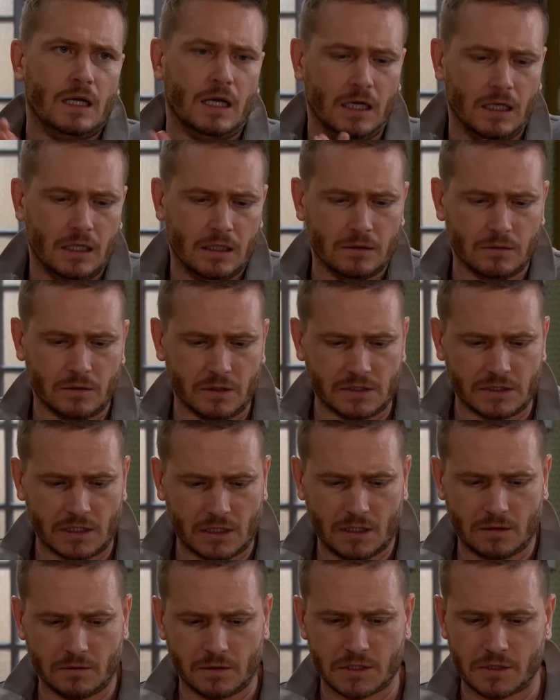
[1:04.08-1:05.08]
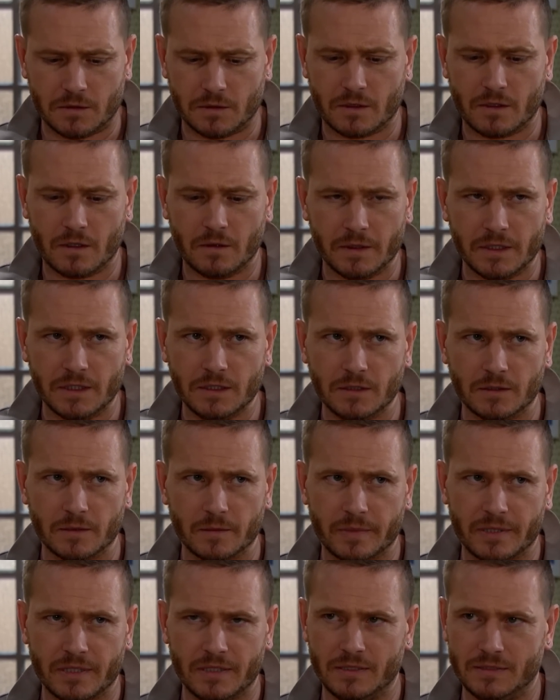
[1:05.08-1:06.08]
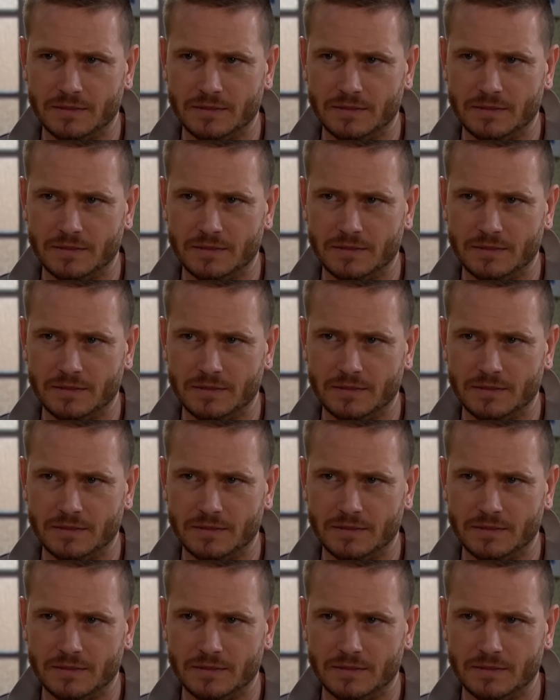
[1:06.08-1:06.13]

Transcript: I wouldn't have said that when she were growing up.